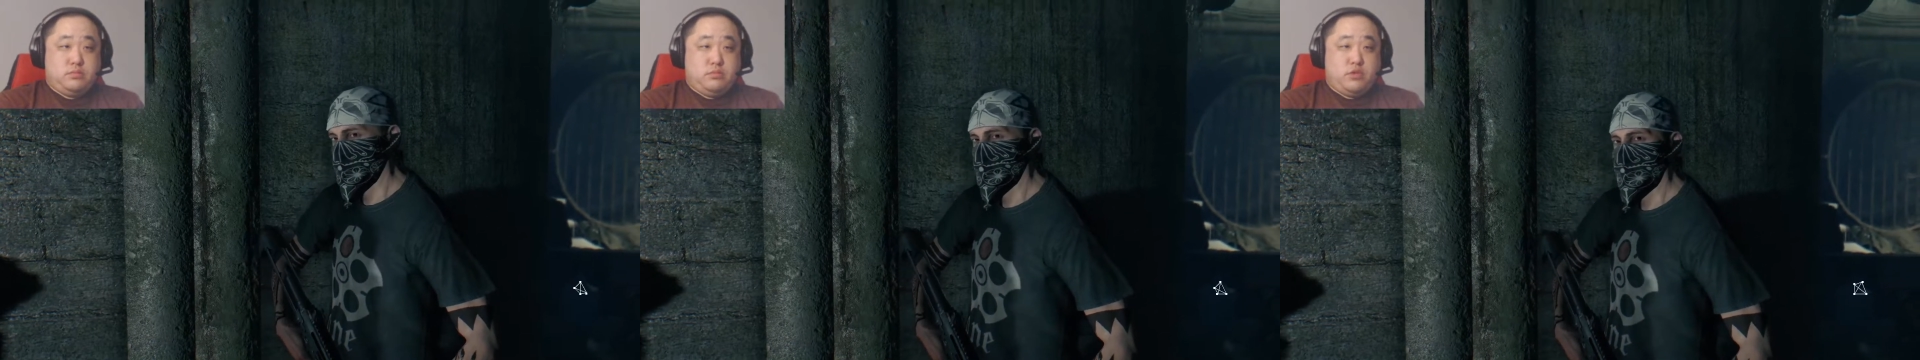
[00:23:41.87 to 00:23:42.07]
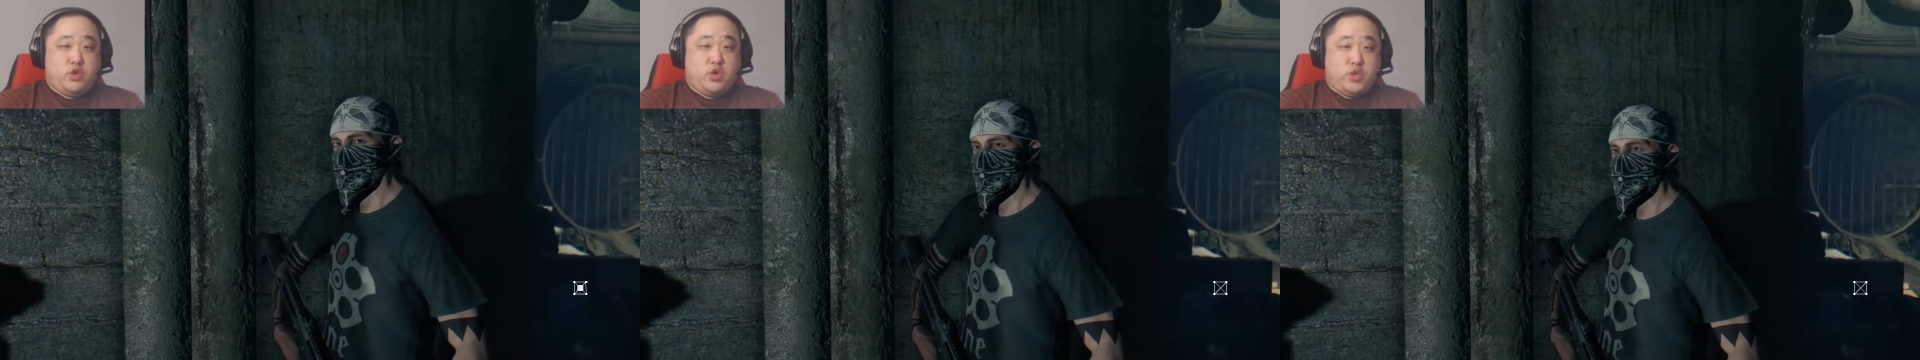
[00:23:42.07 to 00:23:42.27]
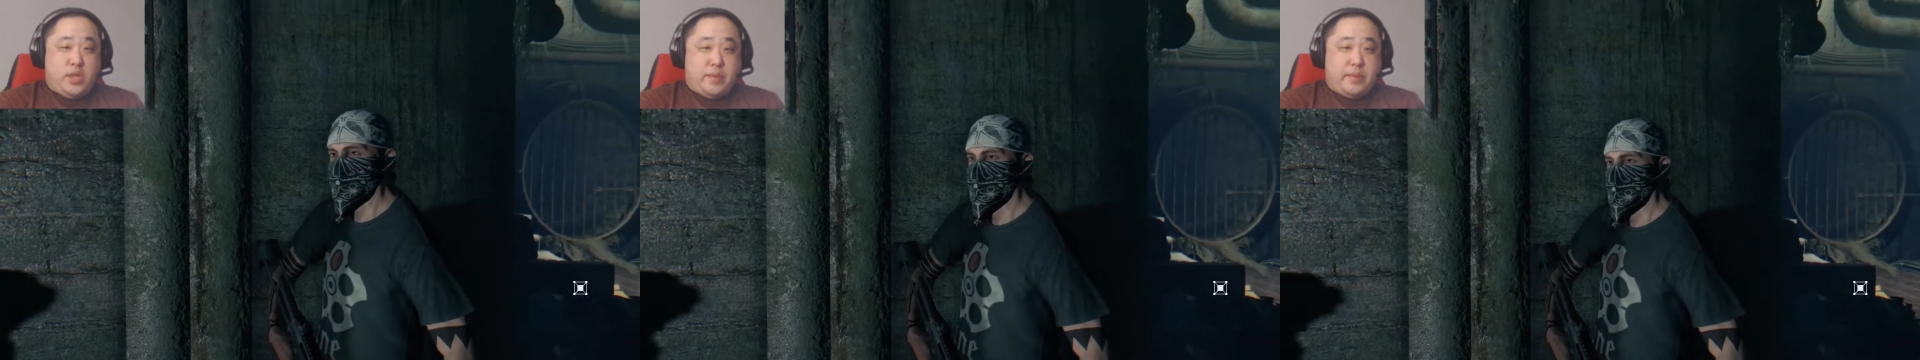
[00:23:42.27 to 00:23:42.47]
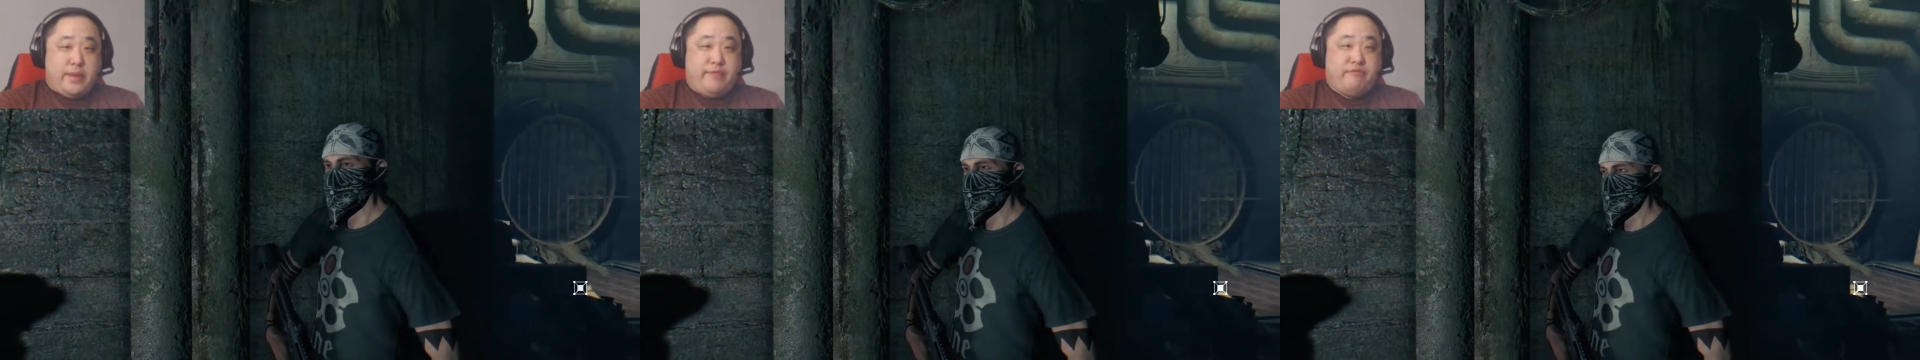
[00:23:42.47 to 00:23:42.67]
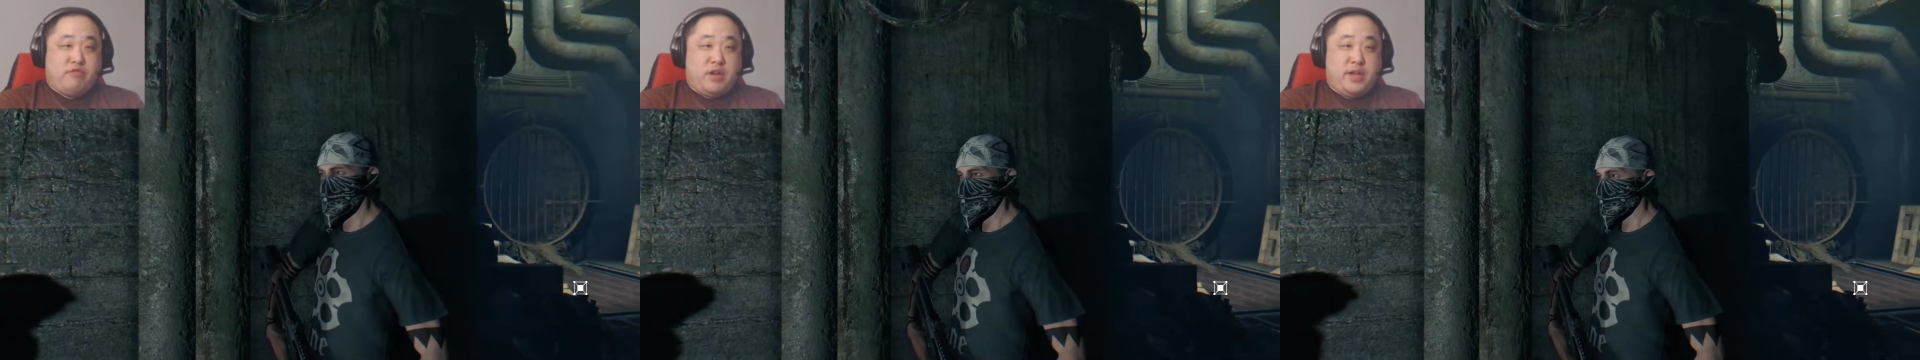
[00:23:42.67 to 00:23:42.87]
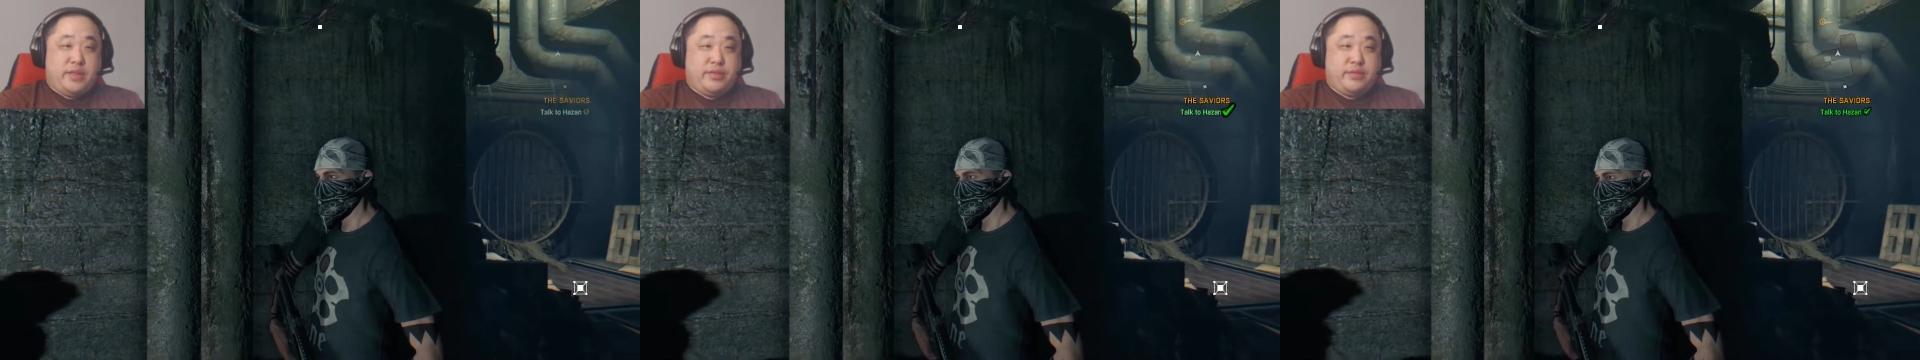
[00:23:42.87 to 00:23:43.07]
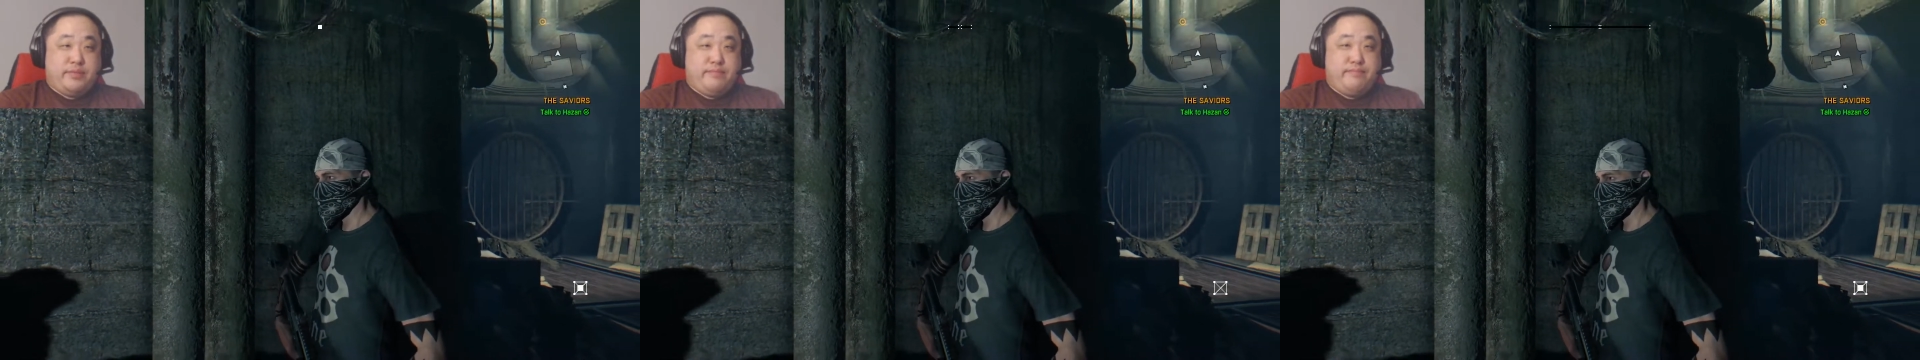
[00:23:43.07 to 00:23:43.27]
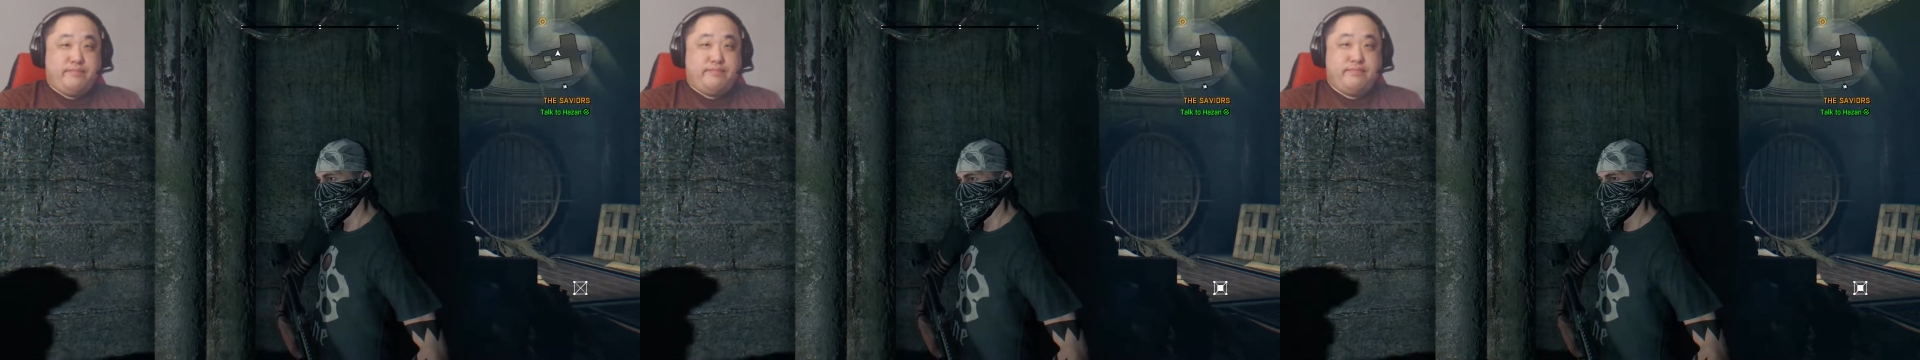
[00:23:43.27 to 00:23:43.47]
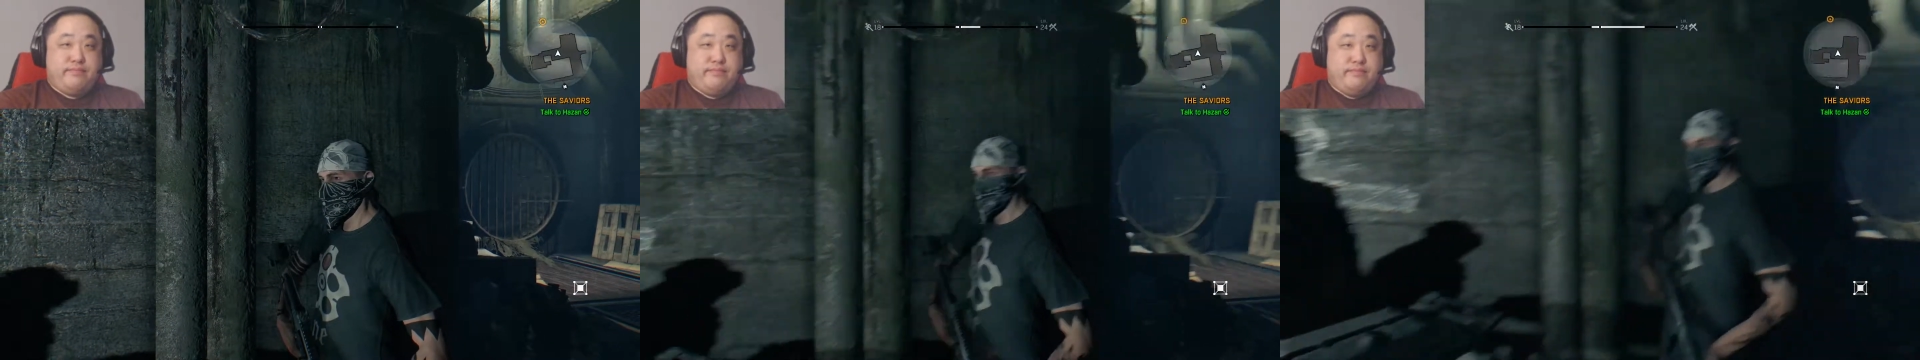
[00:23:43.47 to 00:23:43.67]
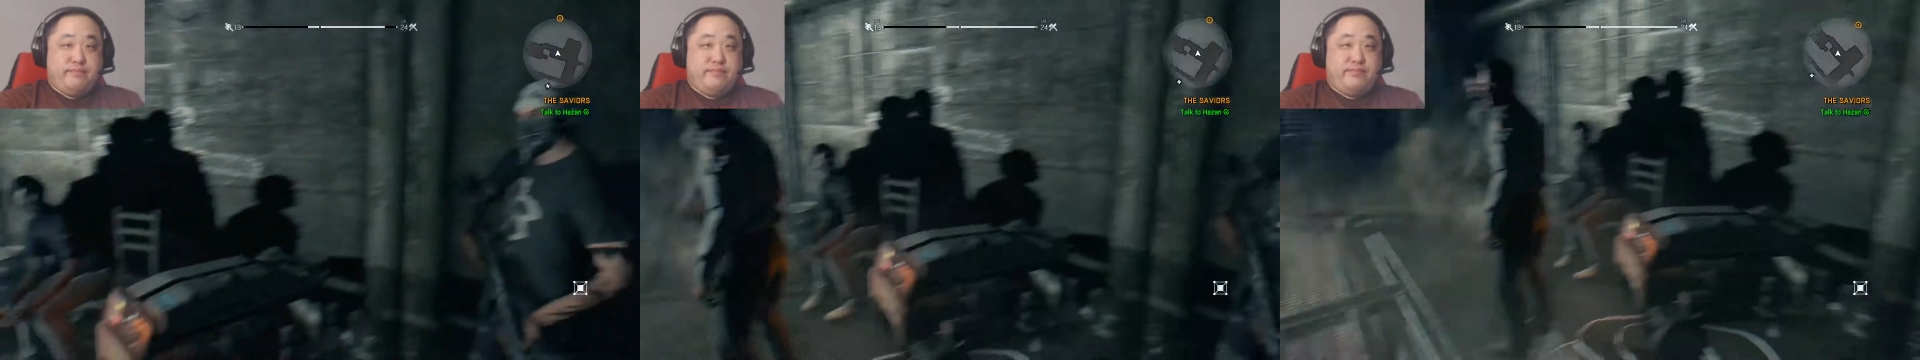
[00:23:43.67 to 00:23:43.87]
You're not my friend.
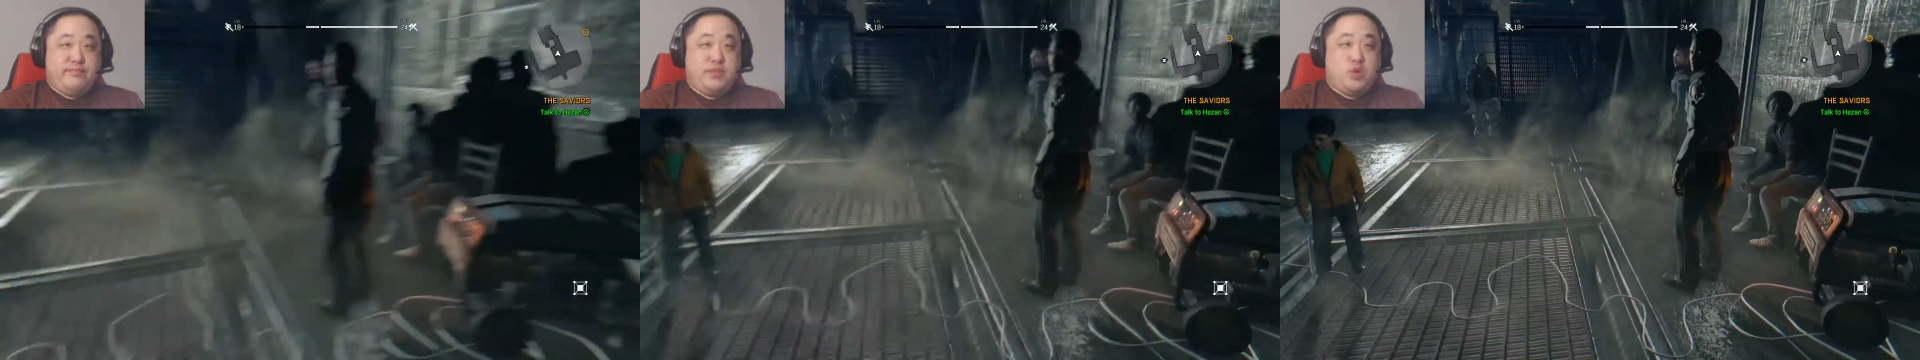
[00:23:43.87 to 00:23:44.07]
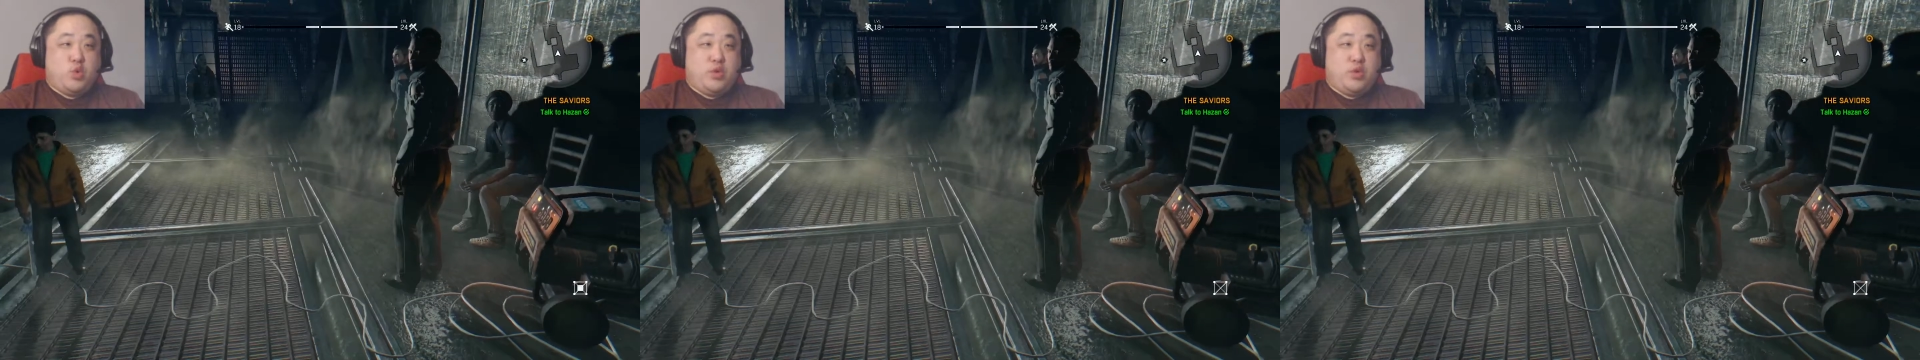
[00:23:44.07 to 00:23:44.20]
You